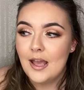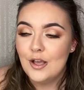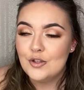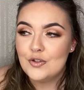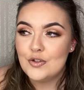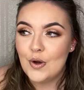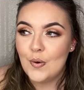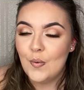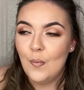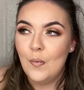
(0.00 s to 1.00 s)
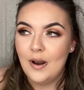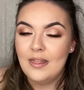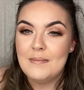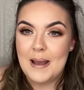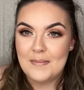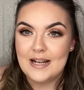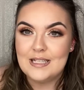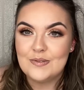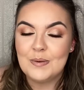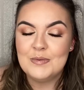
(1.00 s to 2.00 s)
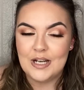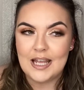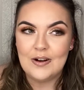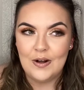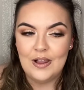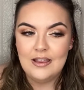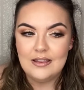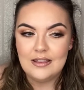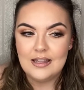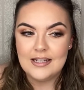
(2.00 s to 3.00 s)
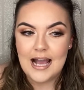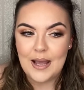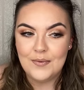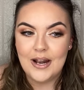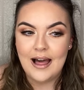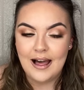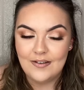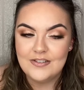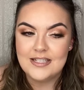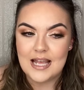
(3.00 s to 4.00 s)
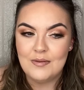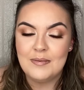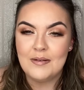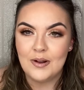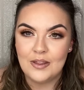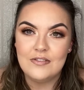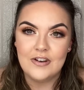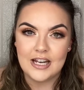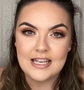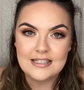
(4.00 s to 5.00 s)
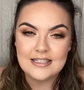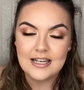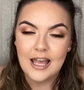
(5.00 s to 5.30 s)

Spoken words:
So one of the memories from Donegal that I would have to say would be one of the funniest